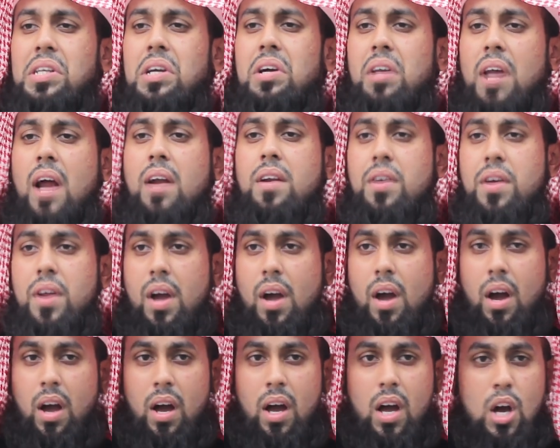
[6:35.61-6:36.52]

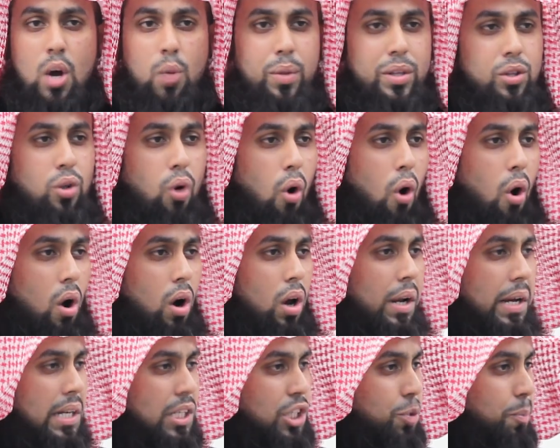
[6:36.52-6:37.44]
grandeur, with all
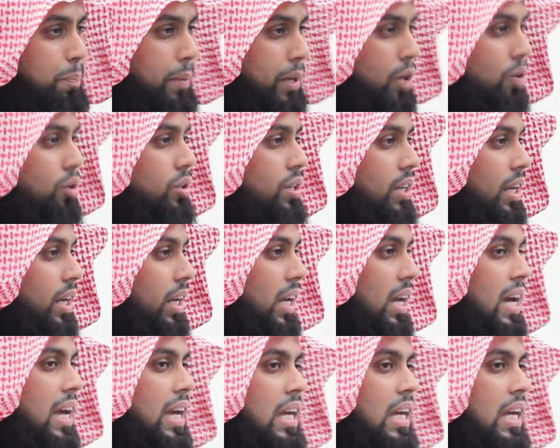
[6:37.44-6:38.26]
its beauty.